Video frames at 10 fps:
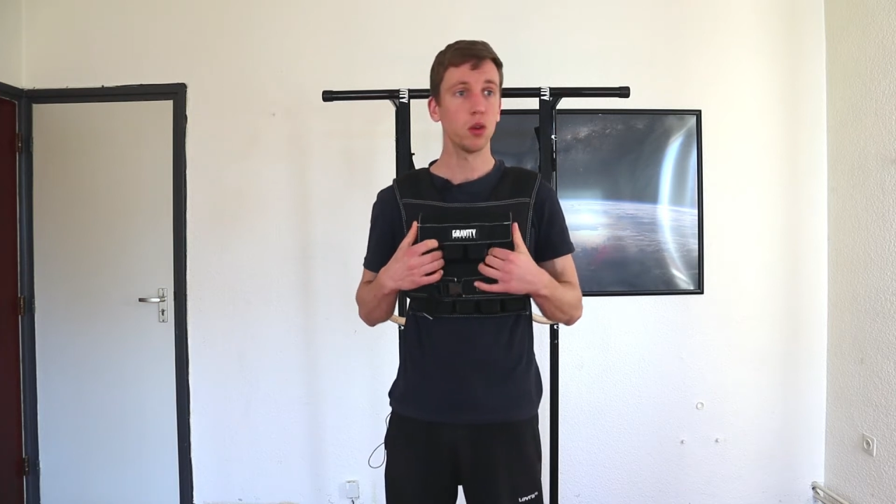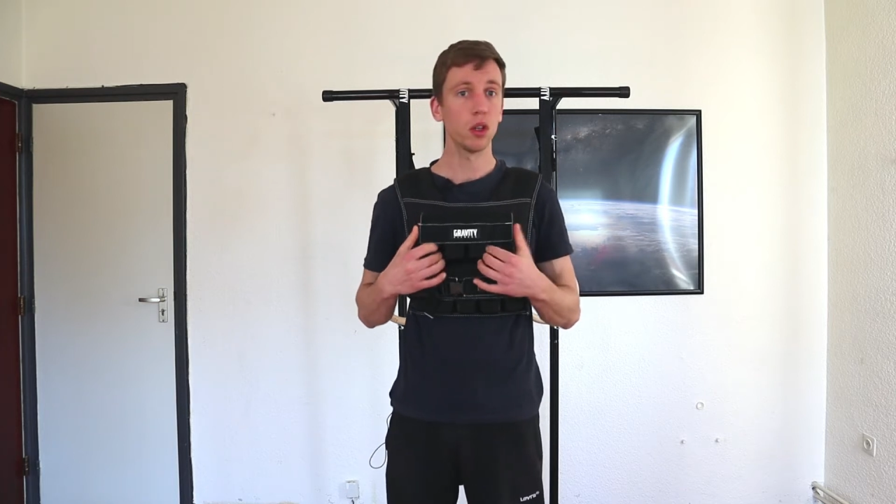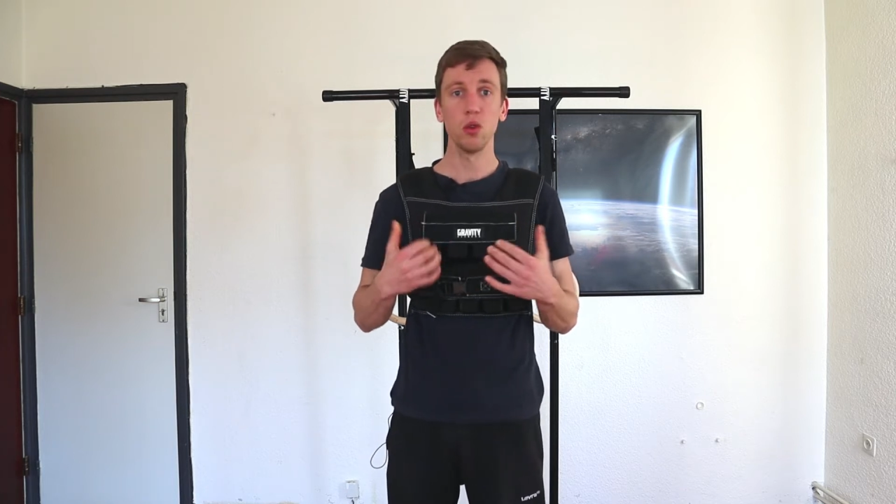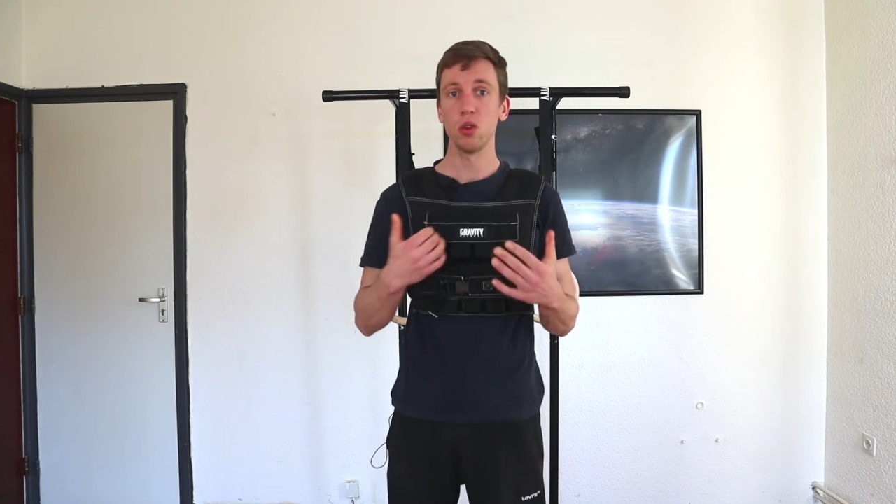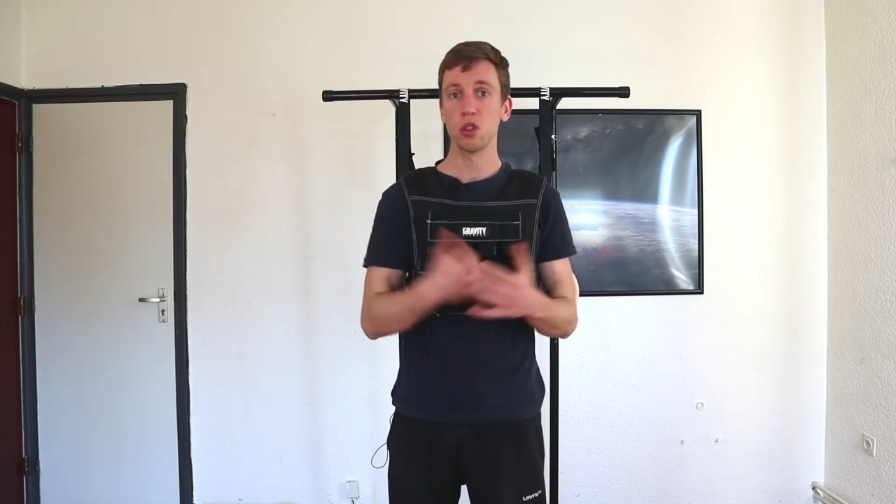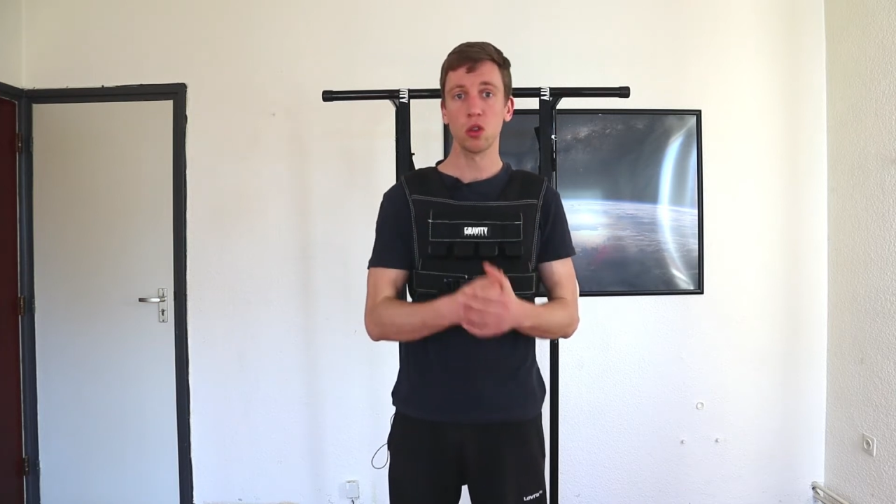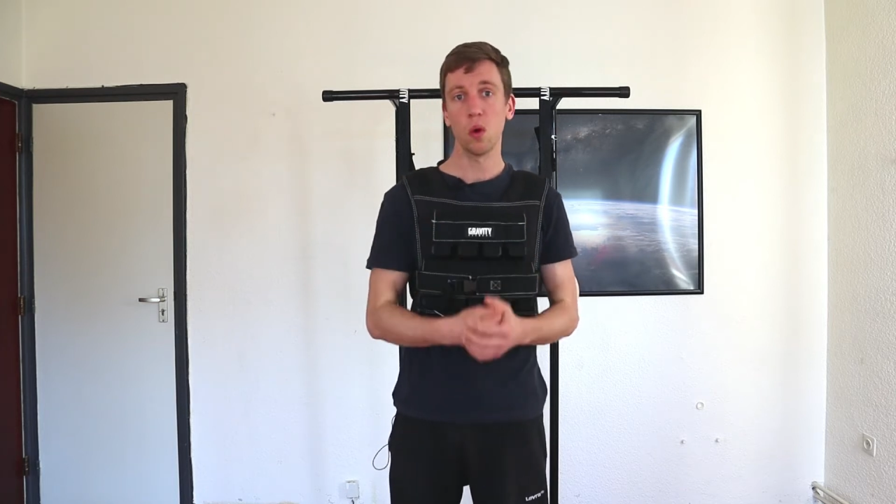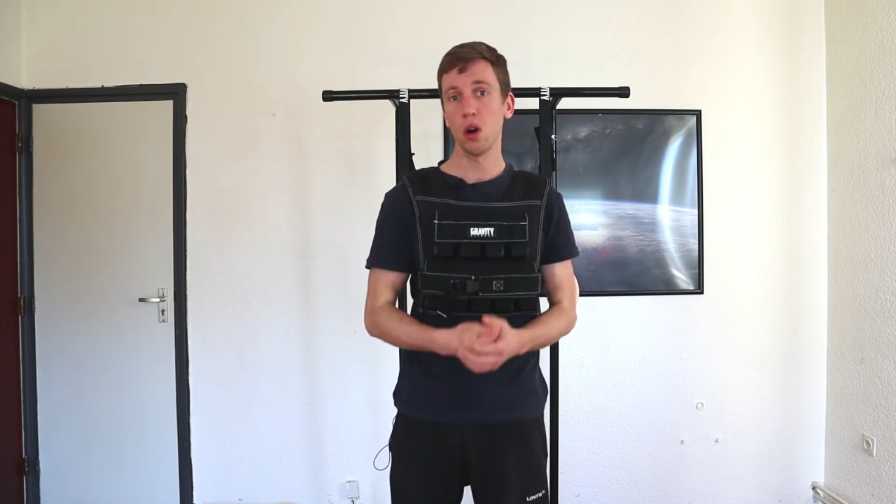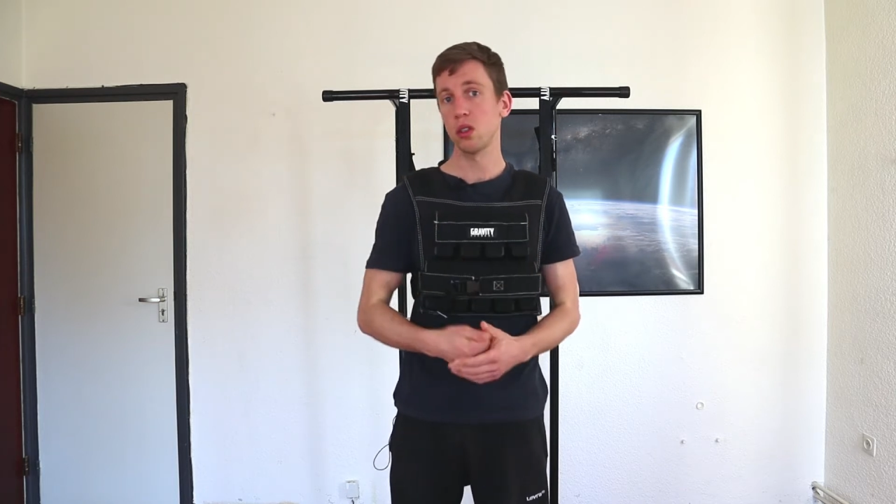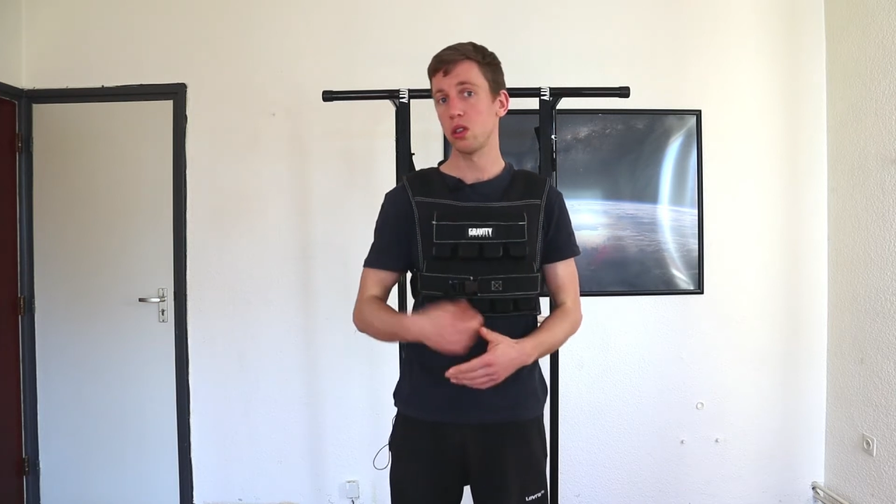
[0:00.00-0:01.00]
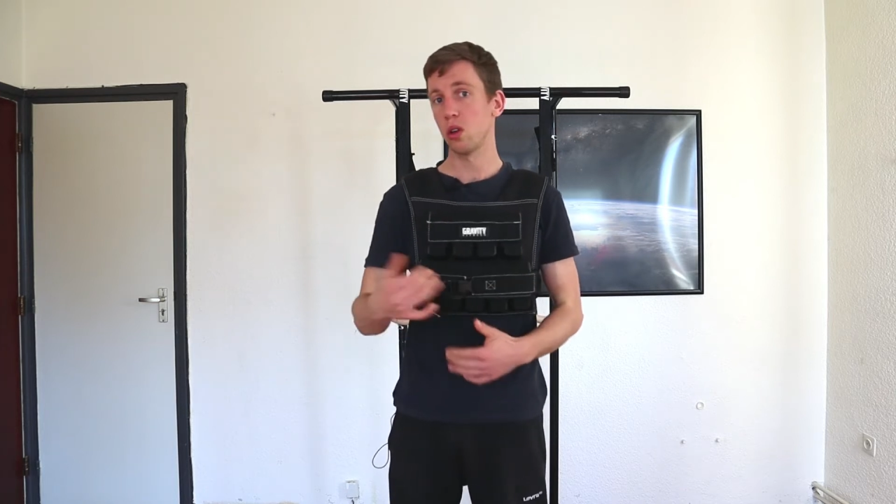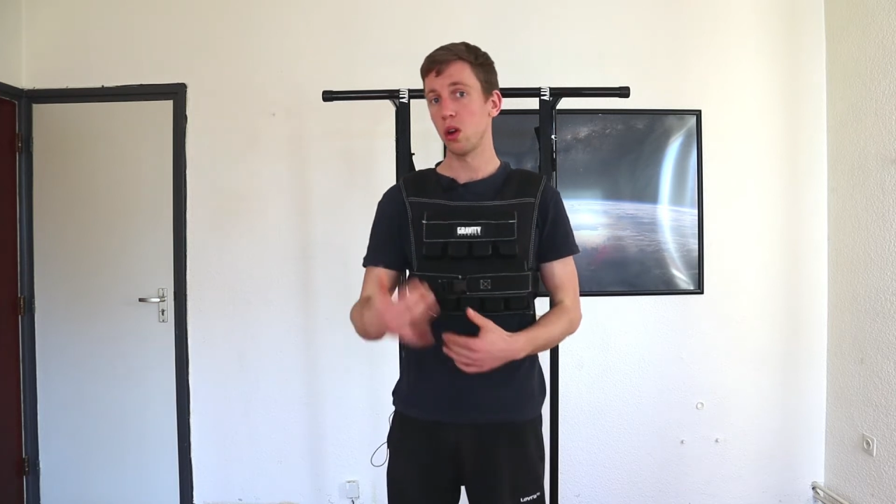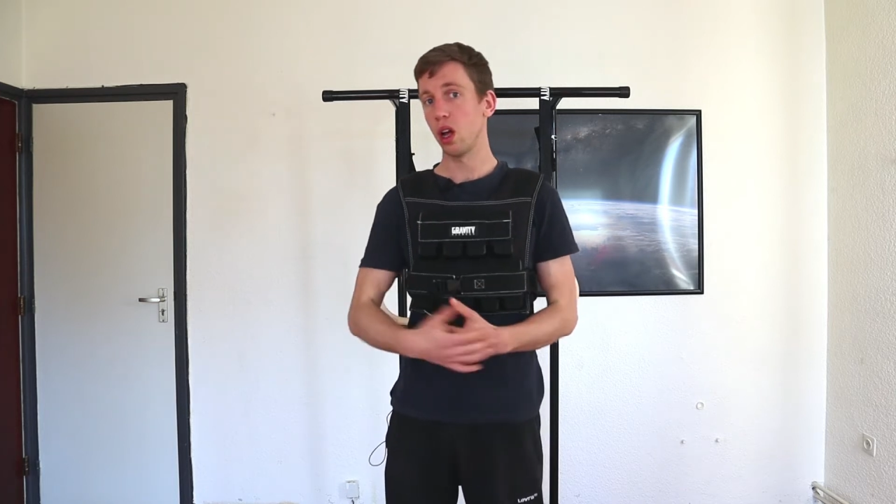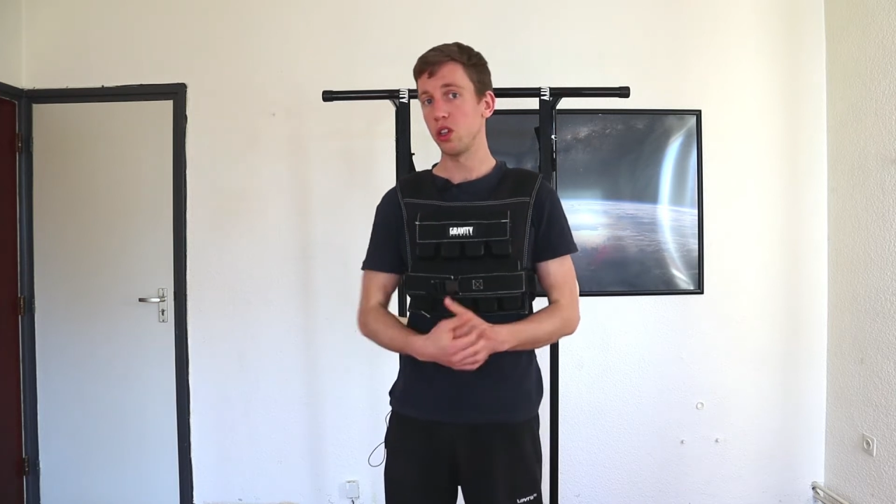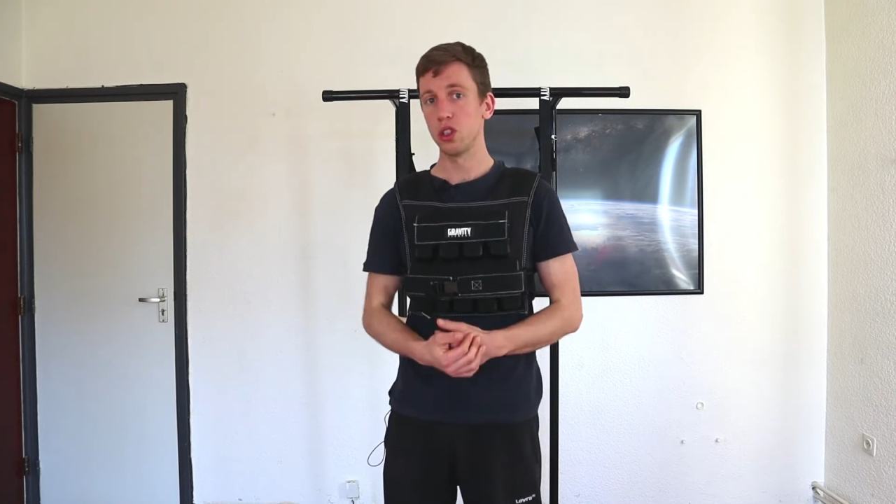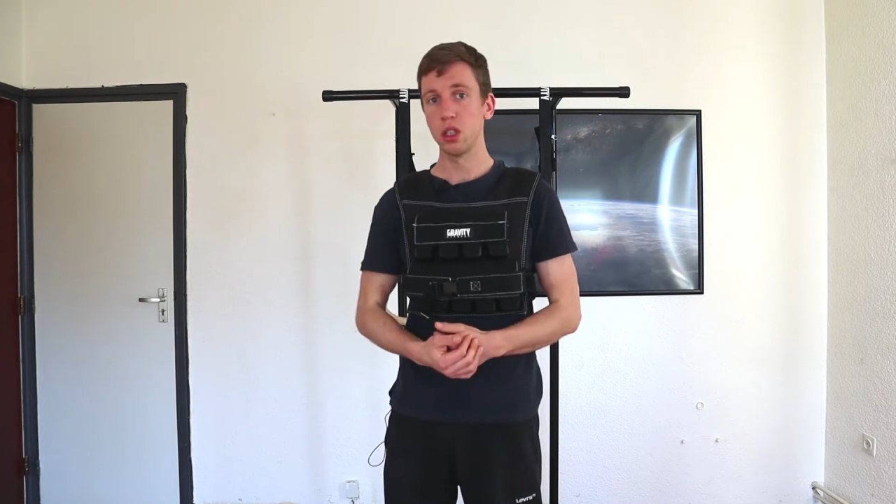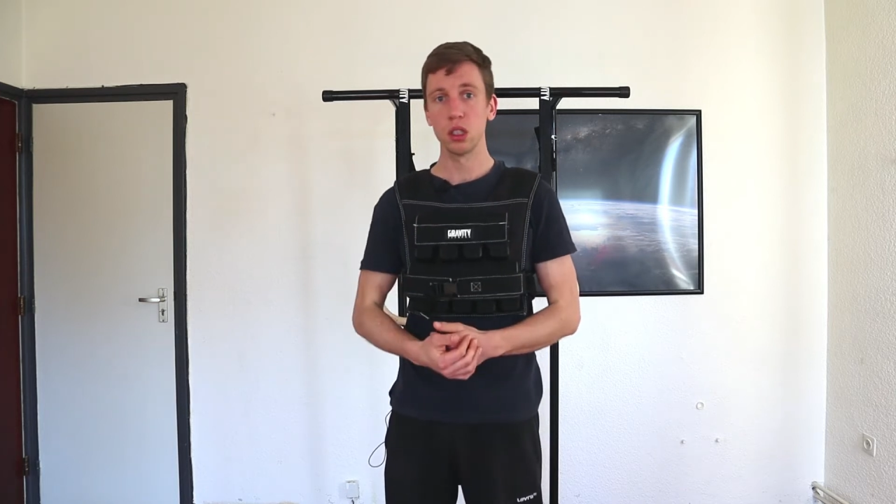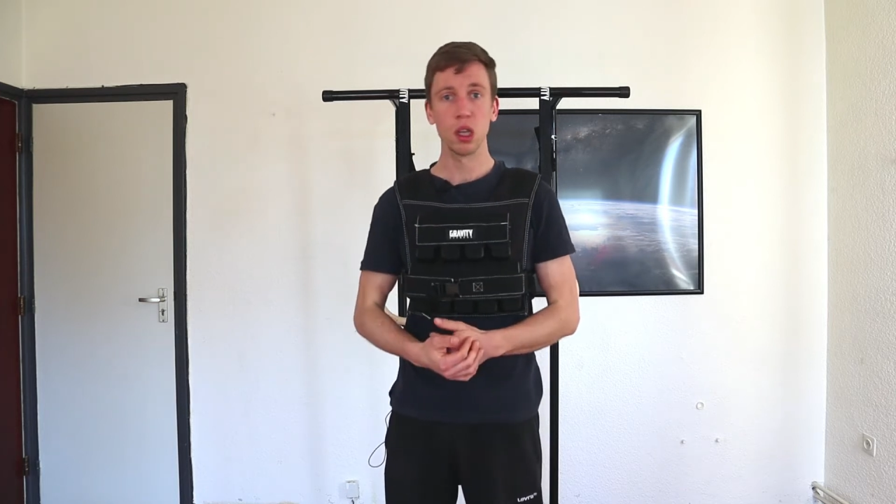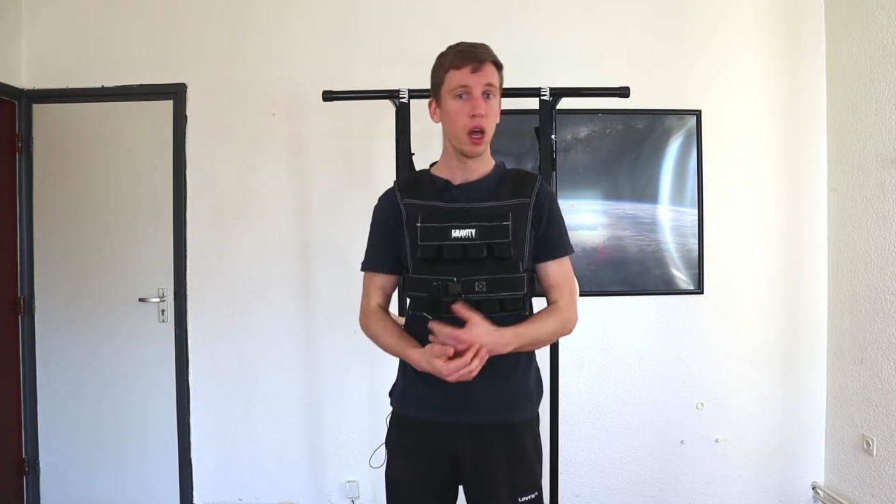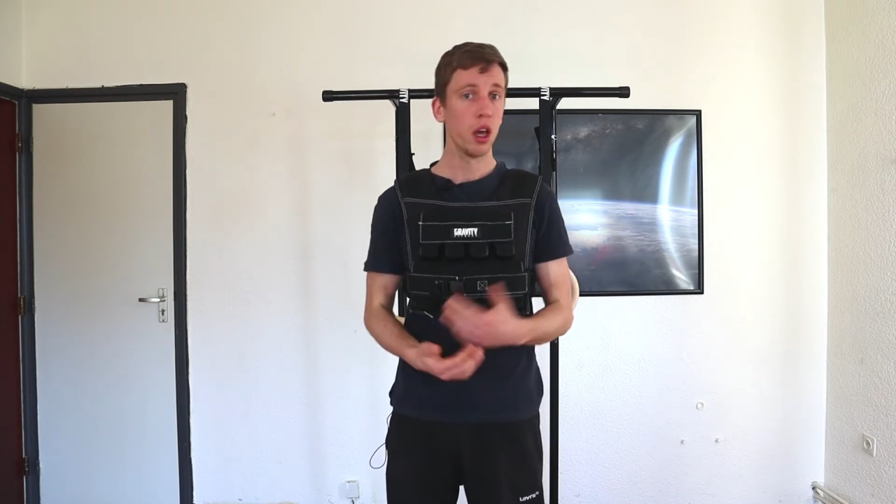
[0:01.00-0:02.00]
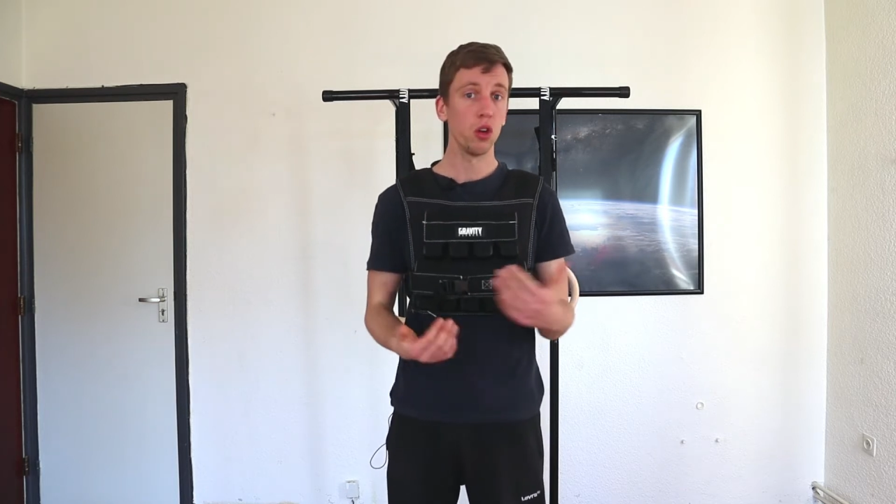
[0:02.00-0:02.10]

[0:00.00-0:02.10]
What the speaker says: You can do your squats, your lunges,